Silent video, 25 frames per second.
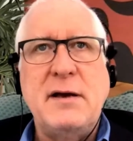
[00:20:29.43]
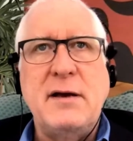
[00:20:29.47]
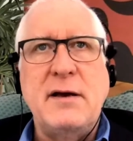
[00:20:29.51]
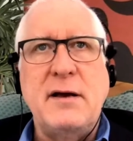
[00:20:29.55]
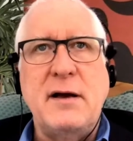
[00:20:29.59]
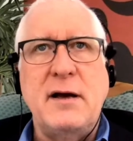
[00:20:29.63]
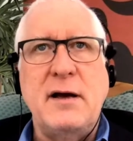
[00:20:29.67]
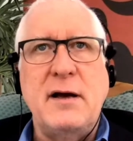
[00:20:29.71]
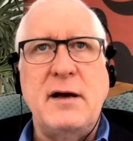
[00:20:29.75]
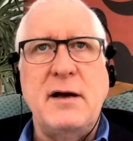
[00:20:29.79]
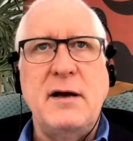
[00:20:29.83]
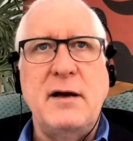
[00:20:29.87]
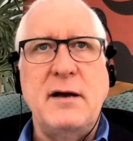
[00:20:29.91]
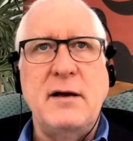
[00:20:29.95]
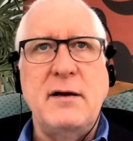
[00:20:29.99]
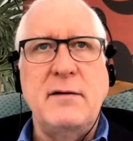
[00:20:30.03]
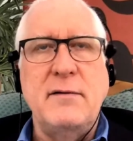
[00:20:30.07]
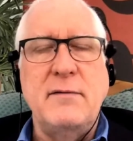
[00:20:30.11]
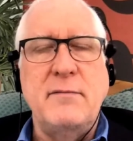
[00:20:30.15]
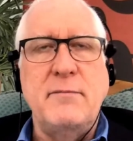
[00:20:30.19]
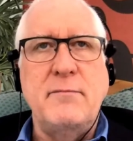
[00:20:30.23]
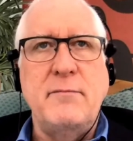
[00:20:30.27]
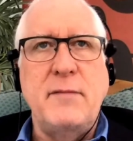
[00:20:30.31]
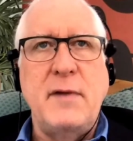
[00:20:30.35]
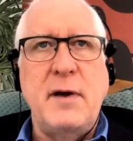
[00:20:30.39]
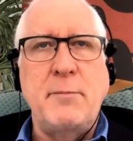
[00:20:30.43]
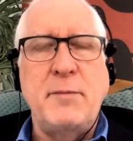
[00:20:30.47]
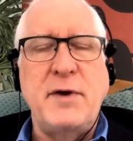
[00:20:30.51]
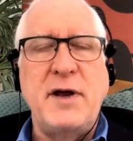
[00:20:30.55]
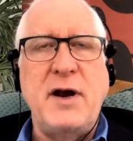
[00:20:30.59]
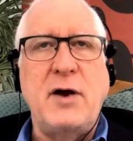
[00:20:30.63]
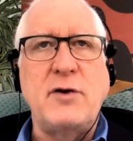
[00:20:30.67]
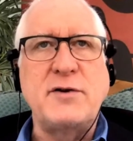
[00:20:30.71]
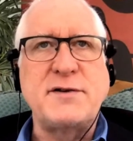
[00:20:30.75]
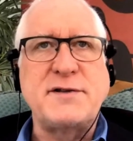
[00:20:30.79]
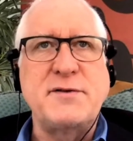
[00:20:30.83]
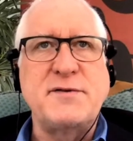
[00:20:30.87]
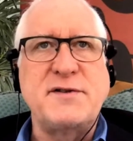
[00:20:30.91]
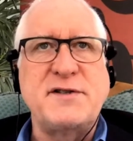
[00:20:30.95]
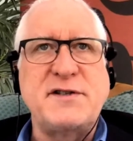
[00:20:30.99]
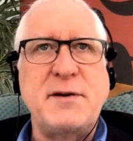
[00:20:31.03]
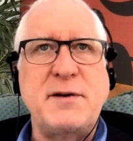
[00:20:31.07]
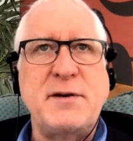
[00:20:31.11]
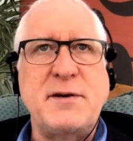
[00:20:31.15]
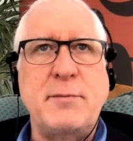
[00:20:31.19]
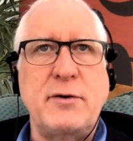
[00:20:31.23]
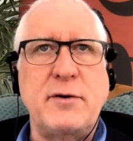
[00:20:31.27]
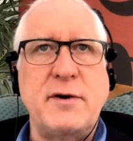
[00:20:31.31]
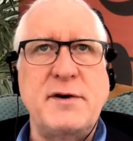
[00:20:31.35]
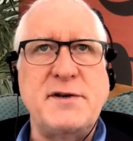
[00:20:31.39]
uh, but also
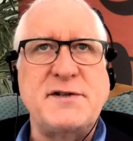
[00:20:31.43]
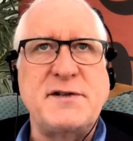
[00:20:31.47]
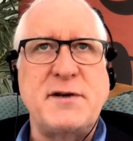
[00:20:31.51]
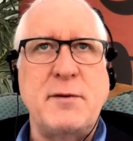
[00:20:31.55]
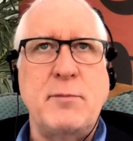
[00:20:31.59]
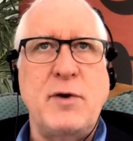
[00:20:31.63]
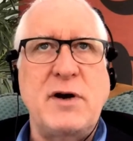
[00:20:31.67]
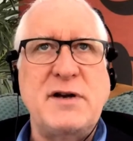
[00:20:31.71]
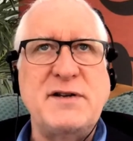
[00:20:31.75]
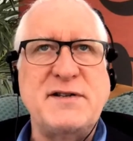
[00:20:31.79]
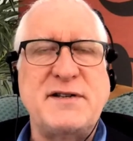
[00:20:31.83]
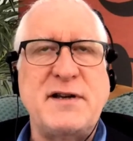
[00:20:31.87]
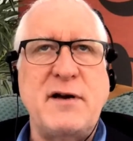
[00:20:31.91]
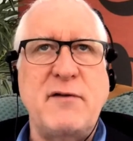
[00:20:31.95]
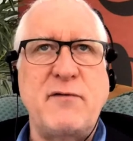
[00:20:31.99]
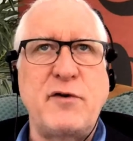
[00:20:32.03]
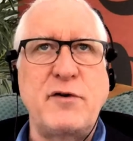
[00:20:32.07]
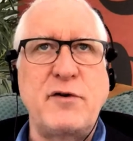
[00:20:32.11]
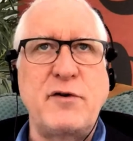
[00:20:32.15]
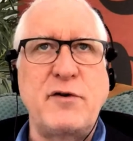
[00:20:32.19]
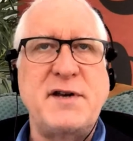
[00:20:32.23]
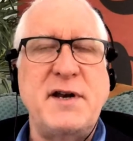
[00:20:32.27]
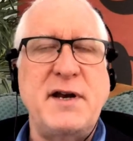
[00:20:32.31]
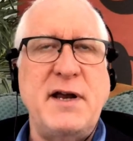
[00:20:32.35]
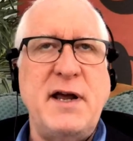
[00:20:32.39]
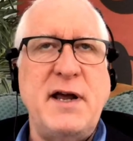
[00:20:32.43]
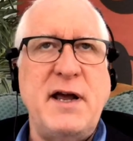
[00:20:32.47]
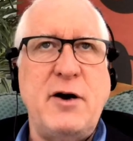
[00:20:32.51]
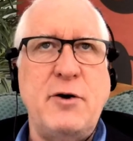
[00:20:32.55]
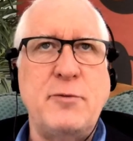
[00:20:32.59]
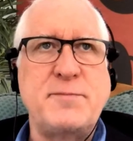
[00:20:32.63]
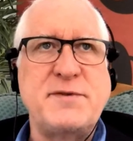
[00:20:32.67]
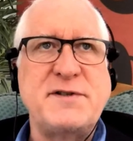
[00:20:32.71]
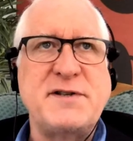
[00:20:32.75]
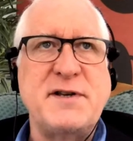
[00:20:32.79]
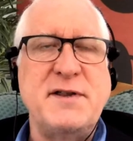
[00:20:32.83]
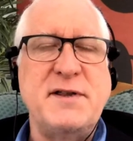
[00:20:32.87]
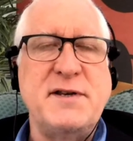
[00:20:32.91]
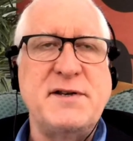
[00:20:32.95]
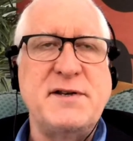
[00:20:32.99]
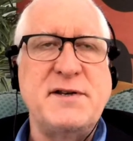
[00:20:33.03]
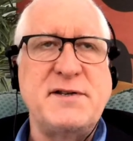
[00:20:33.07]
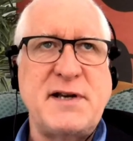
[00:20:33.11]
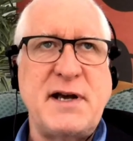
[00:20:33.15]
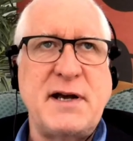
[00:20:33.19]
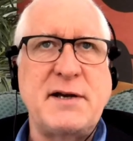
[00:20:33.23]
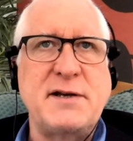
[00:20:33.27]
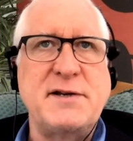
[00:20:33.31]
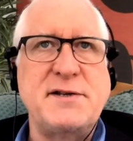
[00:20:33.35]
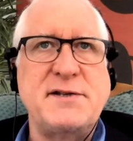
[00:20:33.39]
similar in some ways. Diversity helps in the
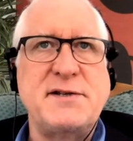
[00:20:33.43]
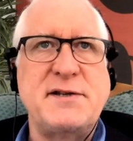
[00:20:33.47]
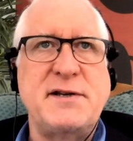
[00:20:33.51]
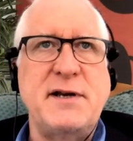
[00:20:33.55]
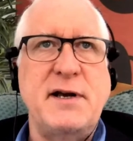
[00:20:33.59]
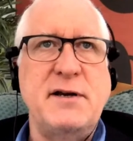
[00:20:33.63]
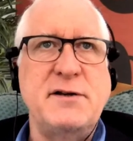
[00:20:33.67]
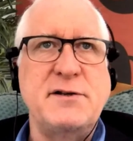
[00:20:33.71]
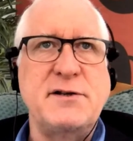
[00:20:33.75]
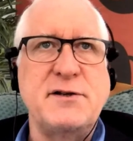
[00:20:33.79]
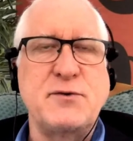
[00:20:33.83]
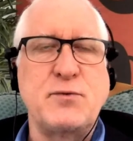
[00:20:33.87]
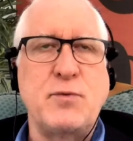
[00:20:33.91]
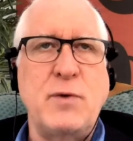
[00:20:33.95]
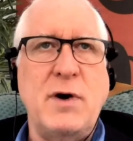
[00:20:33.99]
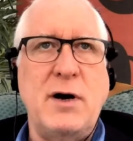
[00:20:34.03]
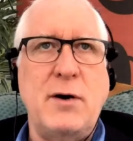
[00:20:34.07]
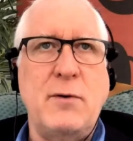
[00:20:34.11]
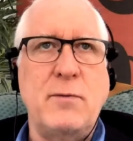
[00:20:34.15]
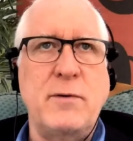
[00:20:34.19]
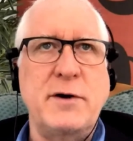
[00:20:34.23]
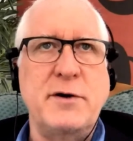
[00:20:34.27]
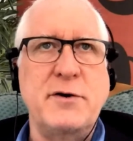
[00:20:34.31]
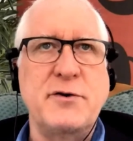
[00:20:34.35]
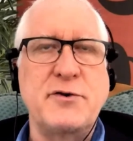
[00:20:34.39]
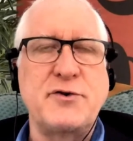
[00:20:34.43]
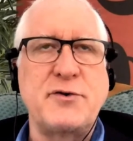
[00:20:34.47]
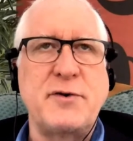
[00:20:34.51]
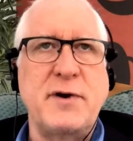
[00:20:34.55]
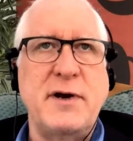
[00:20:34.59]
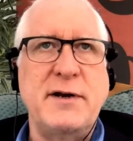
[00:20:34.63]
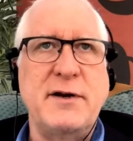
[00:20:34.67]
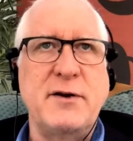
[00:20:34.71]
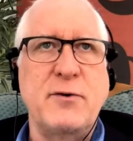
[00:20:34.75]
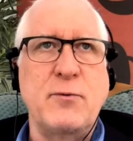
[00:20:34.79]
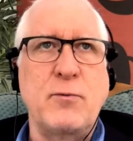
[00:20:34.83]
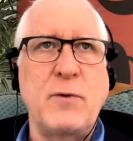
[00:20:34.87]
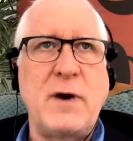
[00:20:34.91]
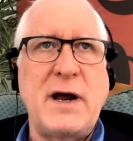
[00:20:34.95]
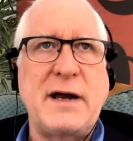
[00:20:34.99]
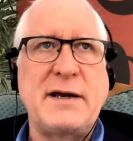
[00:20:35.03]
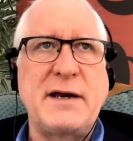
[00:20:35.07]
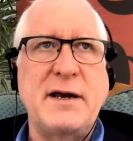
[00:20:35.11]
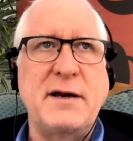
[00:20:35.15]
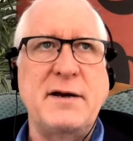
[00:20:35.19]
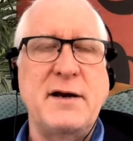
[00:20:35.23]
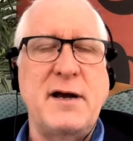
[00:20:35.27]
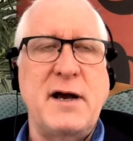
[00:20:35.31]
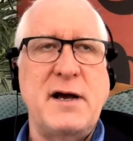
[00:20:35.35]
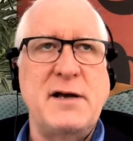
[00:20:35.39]
second stage as well when you're trying to
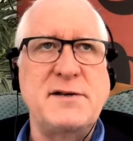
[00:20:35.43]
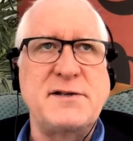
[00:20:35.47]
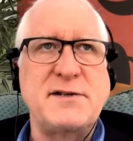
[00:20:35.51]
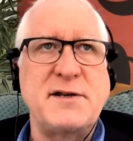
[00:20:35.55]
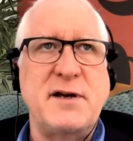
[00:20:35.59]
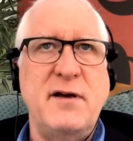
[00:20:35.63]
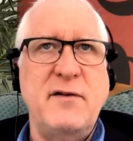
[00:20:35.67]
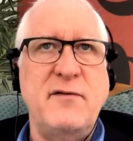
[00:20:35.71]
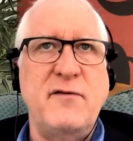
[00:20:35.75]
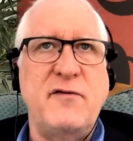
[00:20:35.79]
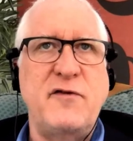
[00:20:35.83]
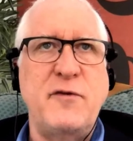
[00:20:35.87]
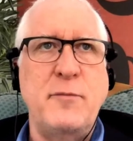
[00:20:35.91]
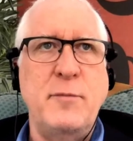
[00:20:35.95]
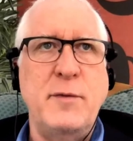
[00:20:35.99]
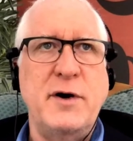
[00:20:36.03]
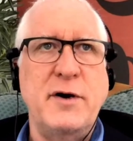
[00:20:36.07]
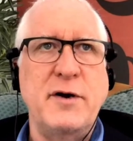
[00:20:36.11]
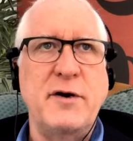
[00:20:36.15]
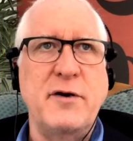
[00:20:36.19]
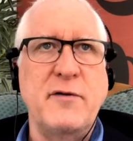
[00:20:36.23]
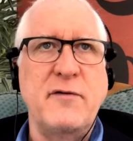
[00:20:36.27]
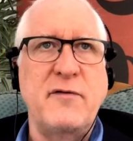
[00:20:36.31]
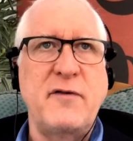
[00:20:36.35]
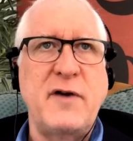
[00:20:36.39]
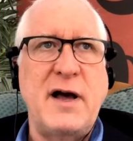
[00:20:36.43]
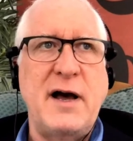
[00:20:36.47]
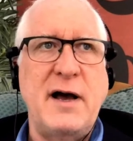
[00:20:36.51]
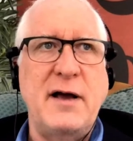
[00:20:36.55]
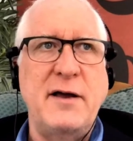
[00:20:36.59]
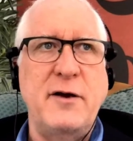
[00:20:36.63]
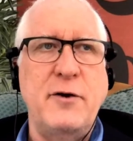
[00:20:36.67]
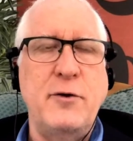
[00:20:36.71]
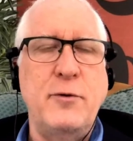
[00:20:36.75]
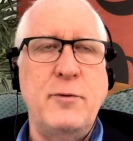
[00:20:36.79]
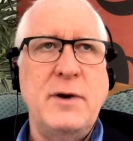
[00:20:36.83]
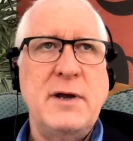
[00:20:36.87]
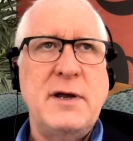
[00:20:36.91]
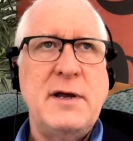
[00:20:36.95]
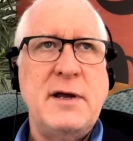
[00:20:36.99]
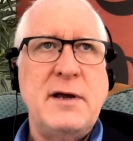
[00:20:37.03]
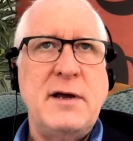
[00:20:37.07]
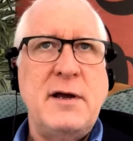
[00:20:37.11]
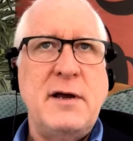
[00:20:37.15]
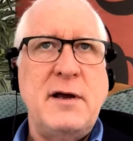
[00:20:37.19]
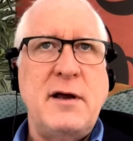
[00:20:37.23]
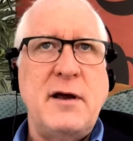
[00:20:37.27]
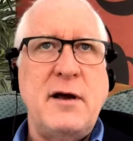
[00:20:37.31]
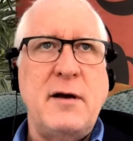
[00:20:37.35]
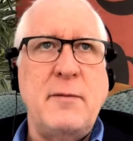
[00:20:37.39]
recognize unfamiliar value
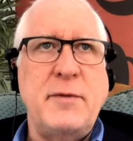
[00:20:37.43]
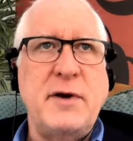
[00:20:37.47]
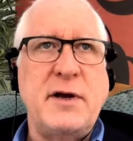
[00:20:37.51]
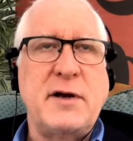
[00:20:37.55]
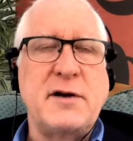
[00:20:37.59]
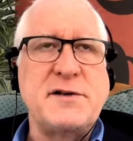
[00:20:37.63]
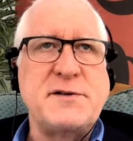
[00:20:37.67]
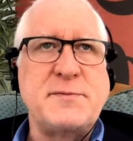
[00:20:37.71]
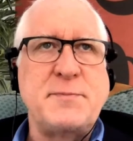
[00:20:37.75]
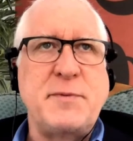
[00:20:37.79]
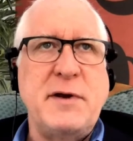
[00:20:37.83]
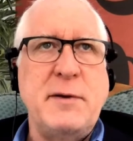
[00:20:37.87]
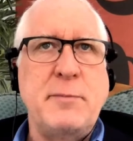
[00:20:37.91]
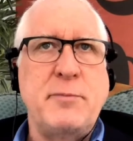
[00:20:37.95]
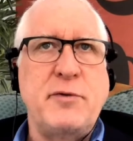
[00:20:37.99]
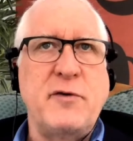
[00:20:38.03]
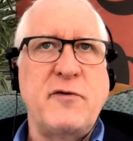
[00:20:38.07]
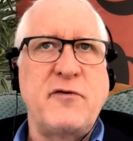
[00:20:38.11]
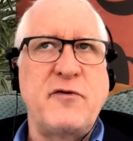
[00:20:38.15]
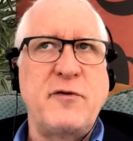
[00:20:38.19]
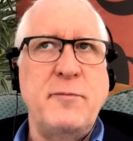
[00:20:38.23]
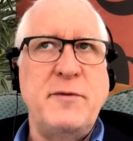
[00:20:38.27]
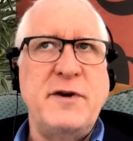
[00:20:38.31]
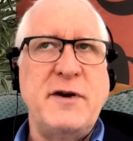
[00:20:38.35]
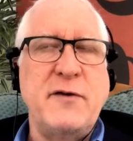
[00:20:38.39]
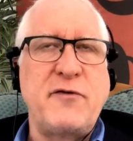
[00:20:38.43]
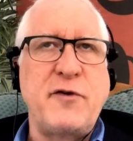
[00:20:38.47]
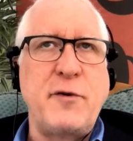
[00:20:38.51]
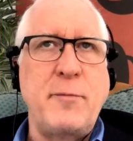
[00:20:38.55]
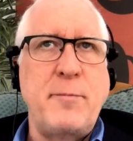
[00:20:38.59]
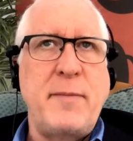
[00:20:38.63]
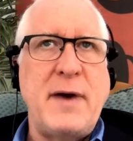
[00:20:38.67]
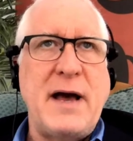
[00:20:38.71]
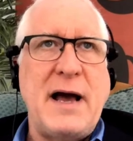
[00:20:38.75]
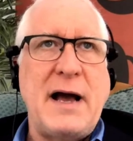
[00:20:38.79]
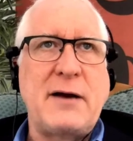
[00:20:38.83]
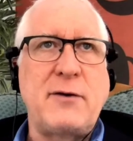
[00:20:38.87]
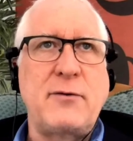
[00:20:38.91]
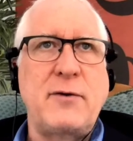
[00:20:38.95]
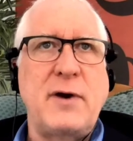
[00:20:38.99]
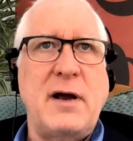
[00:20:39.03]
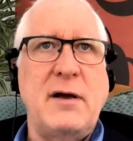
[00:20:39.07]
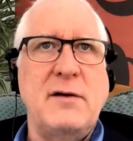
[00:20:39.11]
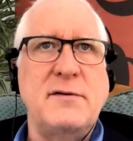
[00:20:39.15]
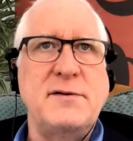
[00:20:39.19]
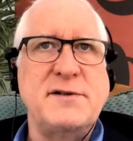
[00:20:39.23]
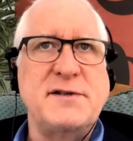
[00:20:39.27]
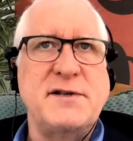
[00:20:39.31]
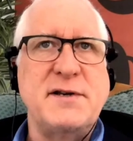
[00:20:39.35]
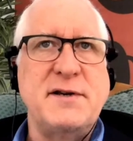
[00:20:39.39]
because people from different
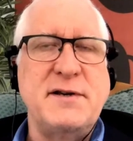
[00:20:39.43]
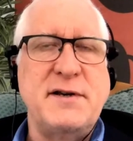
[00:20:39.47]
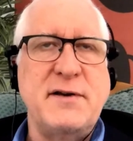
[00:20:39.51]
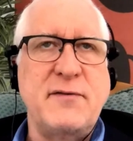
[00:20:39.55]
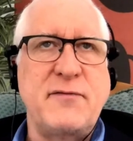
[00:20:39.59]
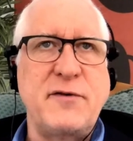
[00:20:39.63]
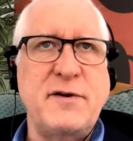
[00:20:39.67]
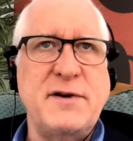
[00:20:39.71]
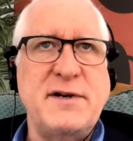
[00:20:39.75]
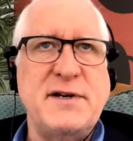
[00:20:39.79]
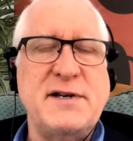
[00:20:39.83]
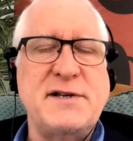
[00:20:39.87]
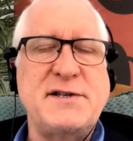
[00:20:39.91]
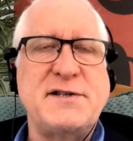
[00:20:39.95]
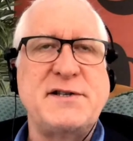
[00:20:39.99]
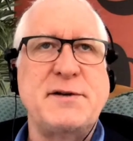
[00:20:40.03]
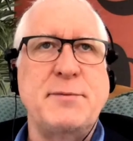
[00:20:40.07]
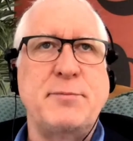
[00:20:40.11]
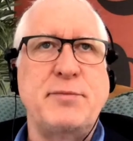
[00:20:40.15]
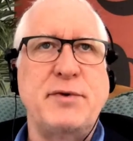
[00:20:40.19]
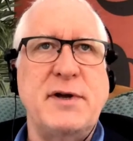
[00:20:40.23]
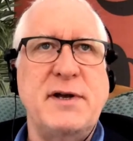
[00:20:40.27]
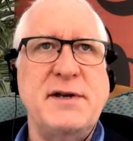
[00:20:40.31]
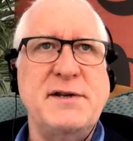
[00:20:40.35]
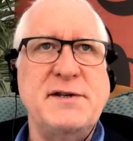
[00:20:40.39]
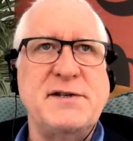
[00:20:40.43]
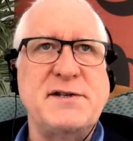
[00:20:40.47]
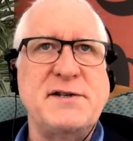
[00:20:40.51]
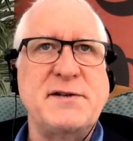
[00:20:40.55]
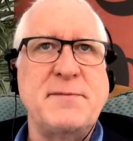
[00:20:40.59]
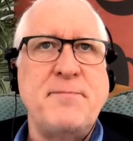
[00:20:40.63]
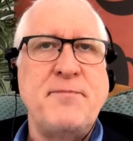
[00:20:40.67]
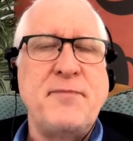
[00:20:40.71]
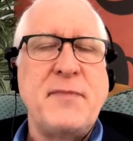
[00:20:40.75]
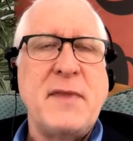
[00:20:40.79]
backgrounds and different disciplines